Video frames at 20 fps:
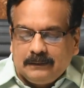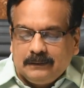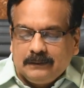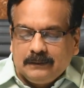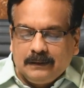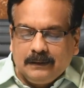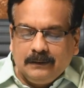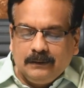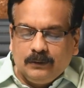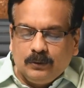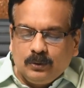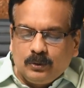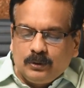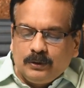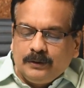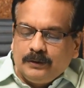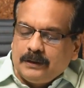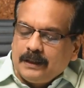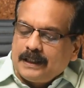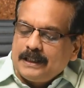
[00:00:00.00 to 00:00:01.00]

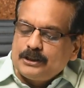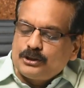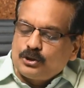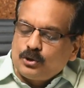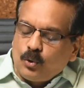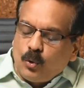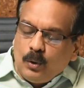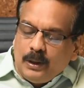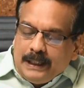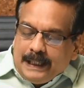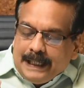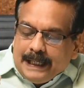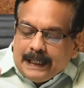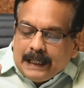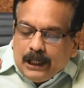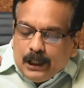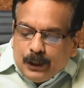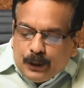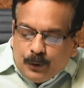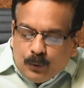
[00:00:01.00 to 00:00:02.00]
there is no
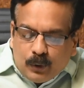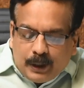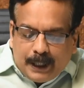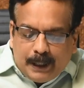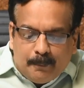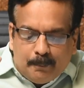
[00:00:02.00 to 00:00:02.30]
legal duty